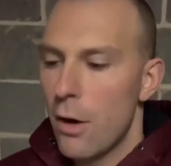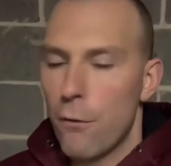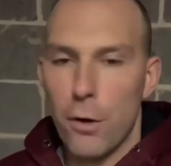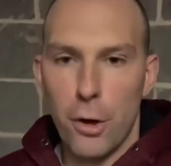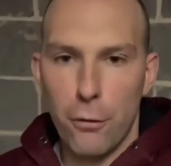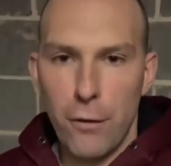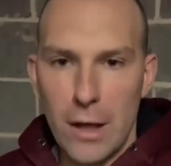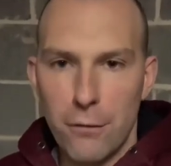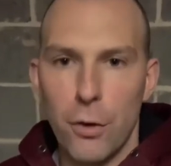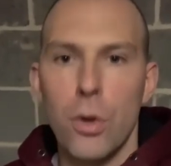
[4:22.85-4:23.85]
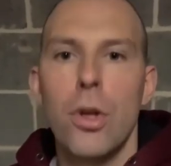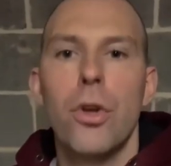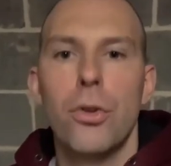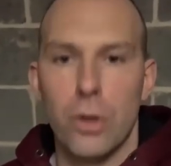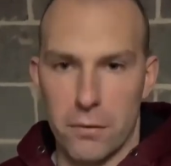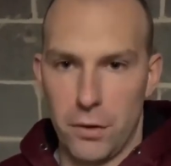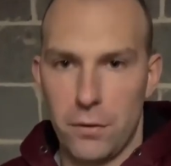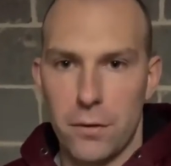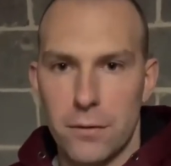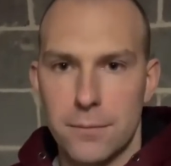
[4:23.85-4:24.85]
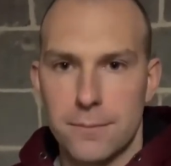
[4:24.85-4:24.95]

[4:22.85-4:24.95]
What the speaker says: for their faithful service.